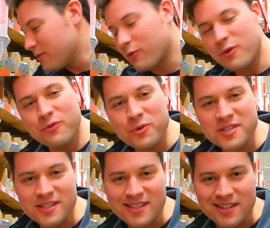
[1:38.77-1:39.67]
44
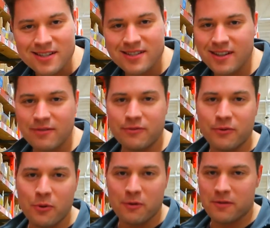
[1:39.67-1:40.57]
cent each. Get
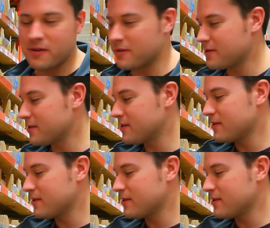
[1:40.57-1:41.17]
four of those.